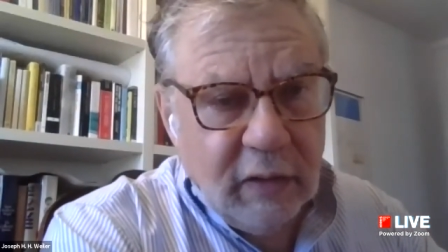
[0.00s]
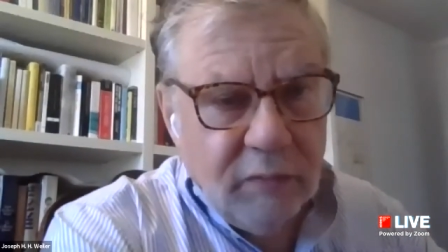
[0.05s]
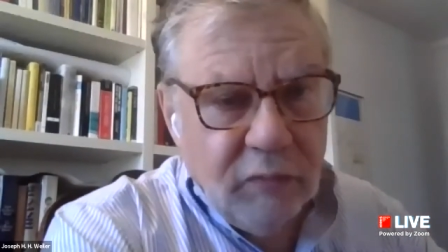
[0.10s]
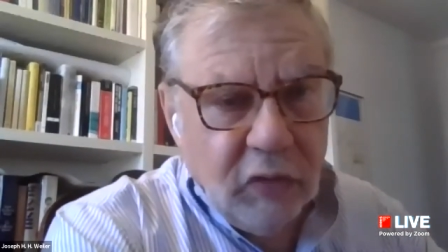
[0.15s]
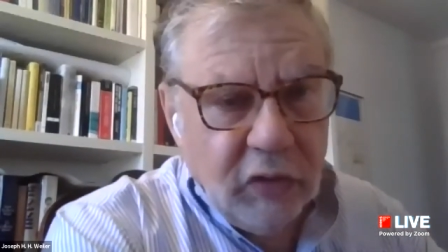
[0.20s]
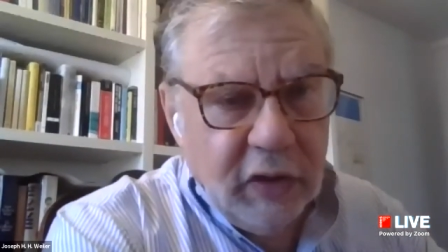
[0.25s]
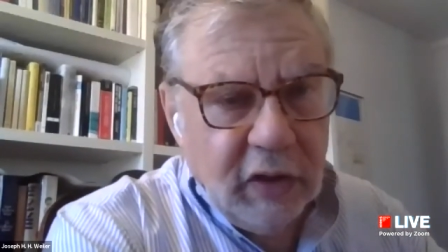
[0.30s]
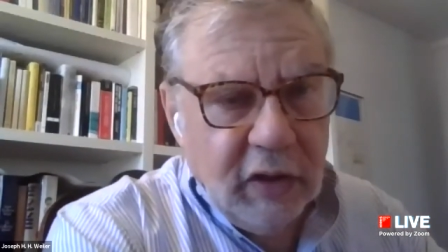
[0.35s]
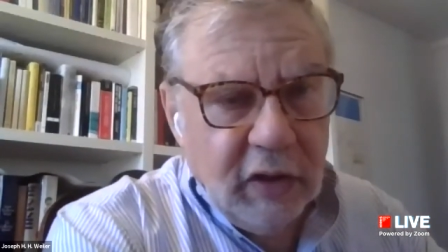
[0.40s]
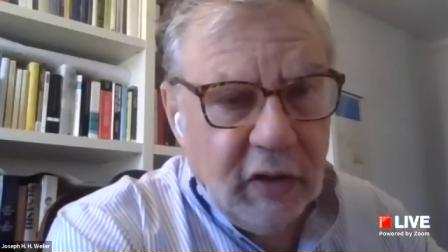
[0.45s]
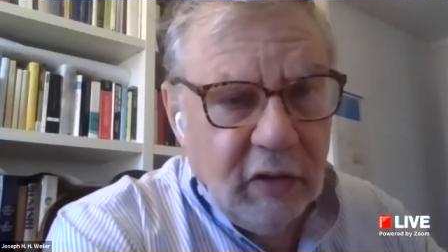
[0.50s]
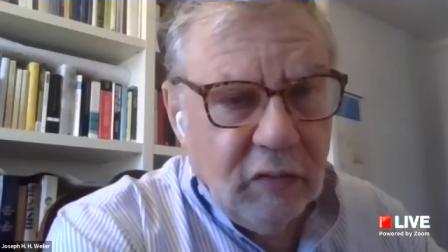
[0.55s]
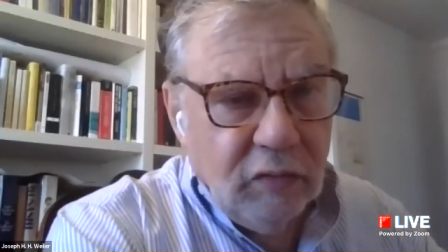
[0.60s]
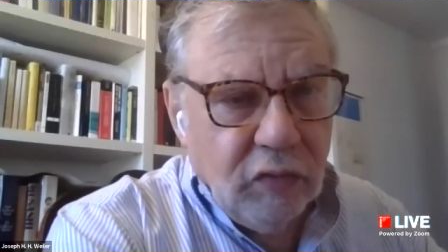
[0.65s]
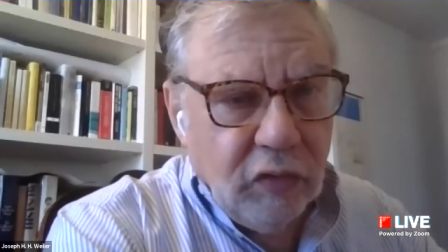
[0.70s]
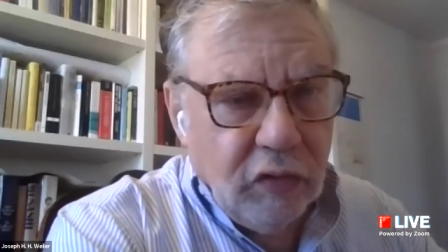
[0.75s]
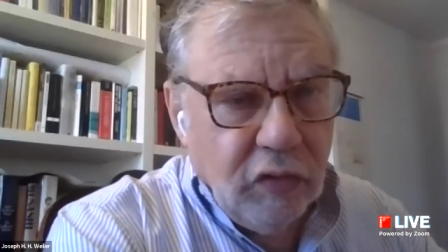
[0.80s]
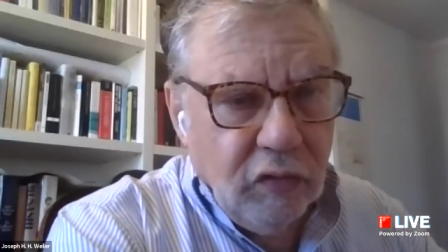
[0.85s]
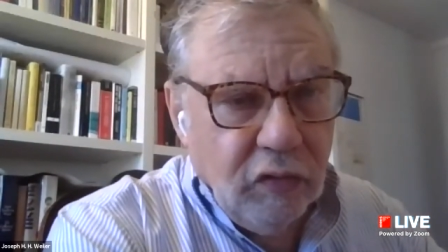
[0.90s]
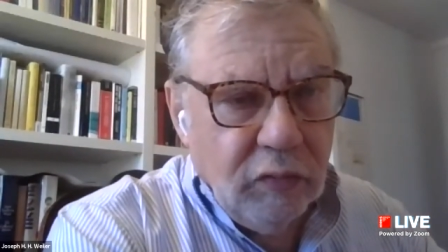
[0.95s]
somebody
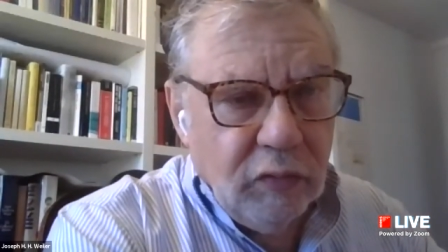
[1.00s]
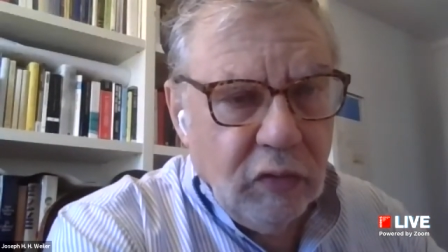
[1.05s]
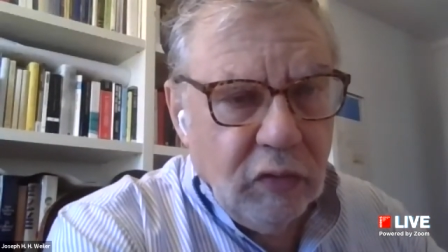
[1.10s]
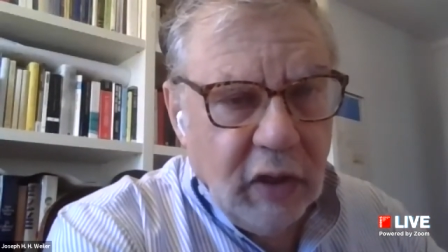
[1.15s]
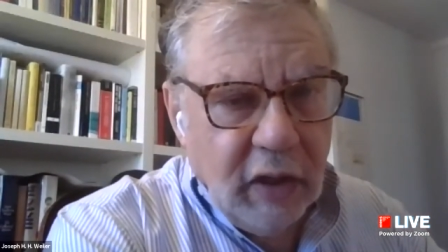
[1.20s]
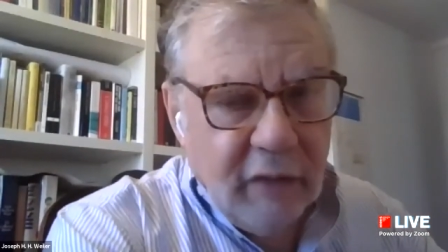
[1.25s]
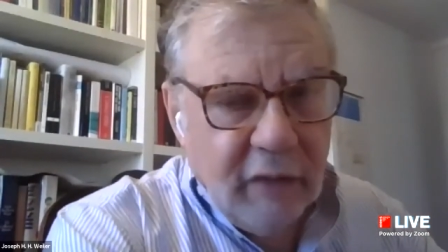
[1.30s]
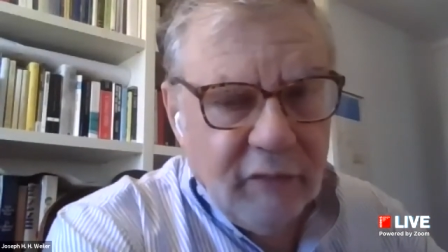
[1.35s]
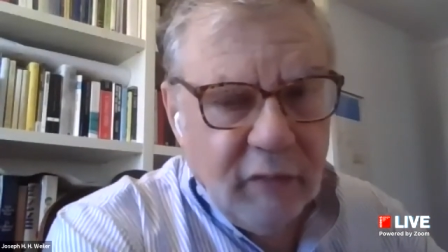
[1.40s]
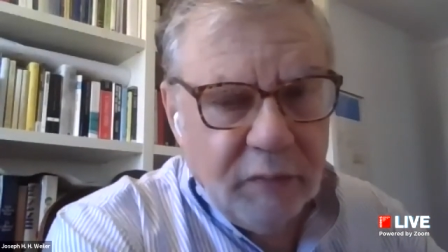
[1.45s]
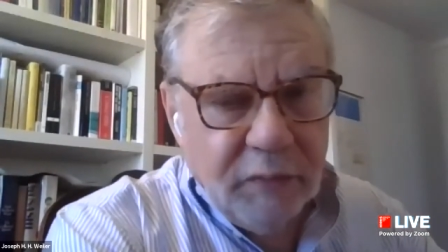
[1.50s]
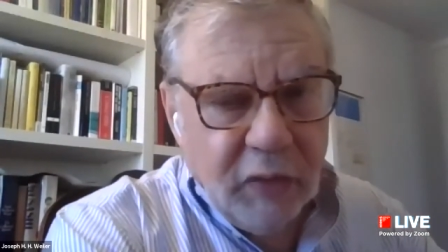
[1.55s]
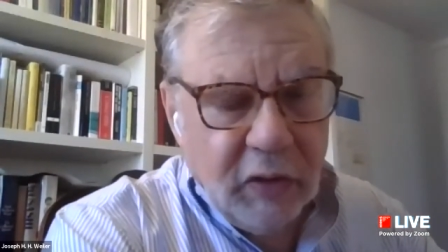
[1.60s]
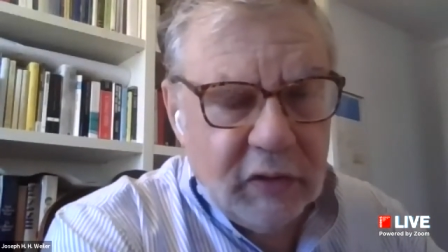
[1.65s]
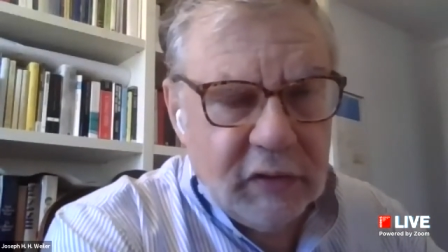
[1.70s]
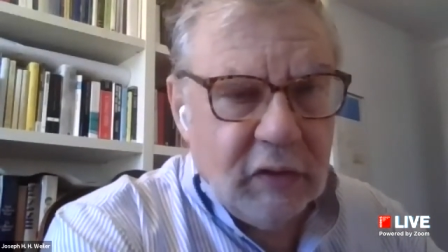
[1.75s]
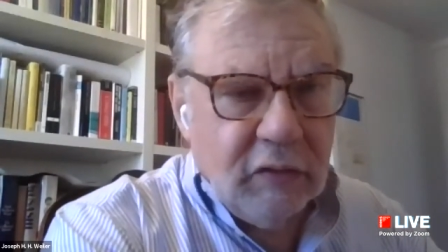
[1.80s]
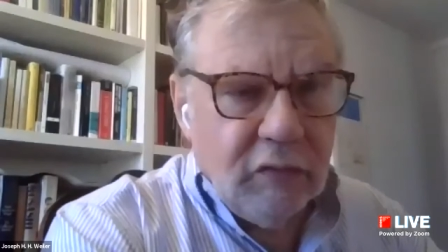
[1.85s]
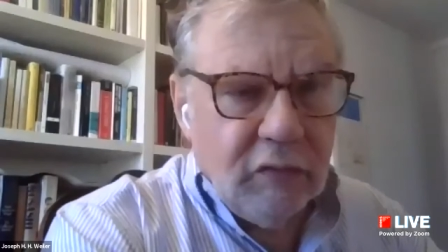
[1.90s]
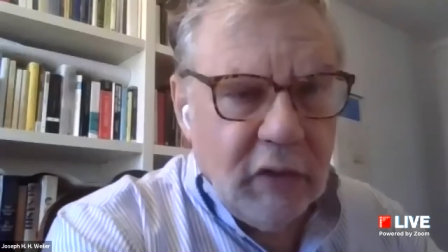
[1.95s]
with whom you have a
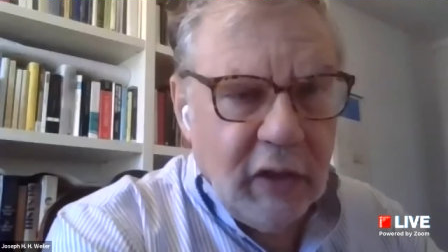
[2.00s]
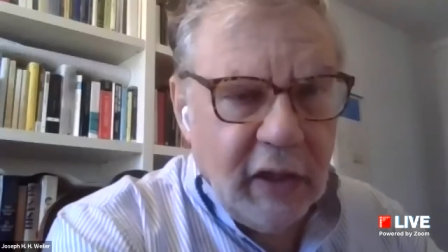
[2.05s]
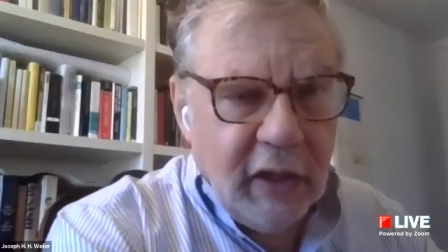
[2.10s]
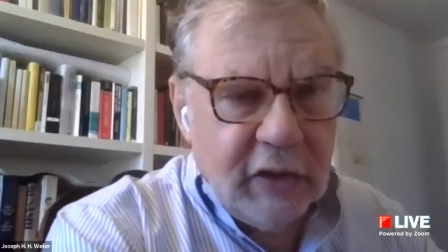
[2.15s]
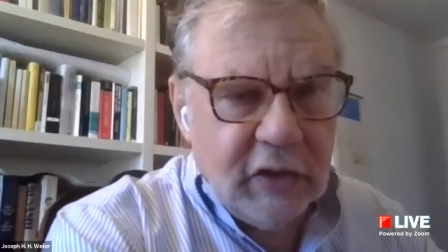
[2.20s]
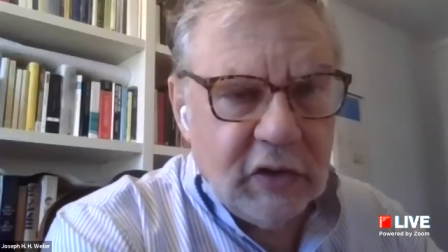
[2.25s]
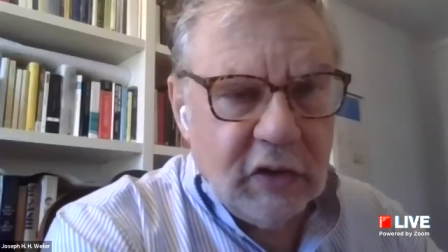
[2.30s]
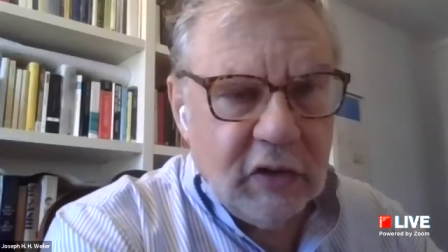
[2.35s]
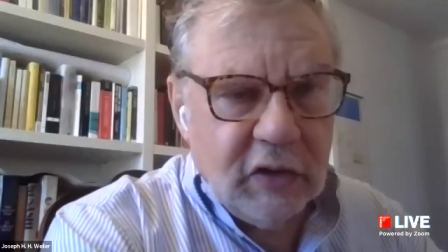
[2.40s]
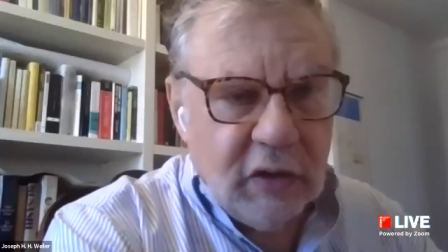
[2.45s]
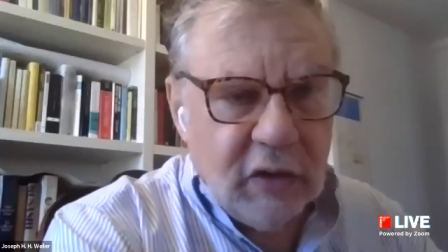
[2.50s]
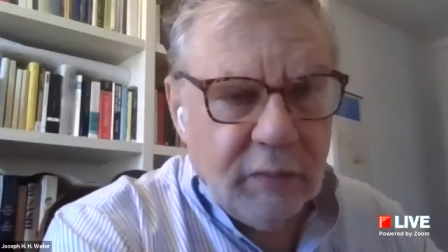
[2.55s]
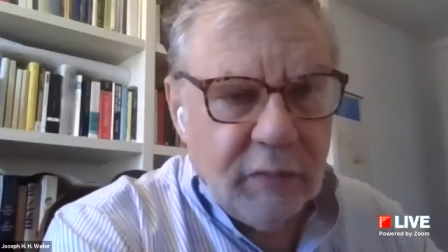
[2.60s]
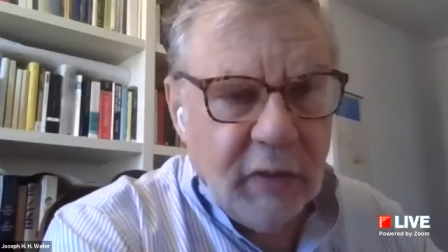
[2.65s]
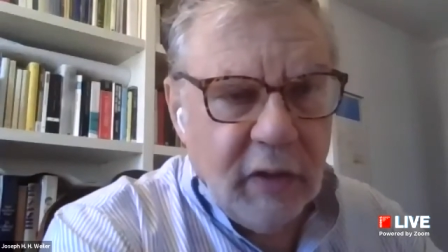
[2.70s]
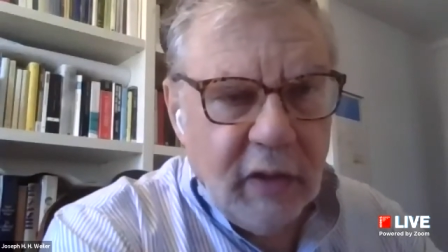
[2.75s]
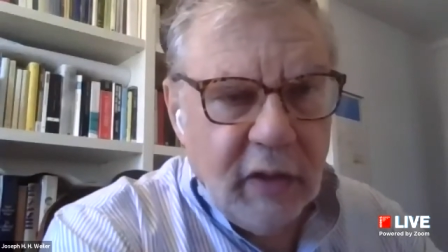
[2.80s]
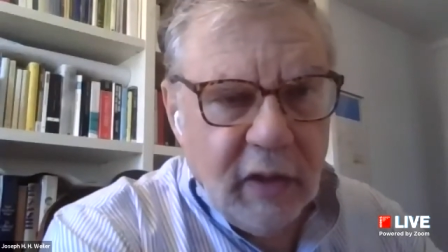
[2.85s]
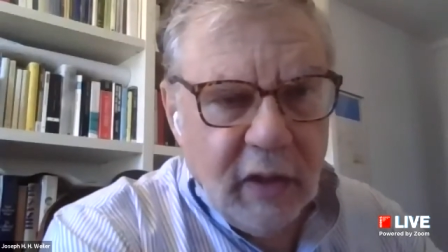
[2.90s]
personal relationship,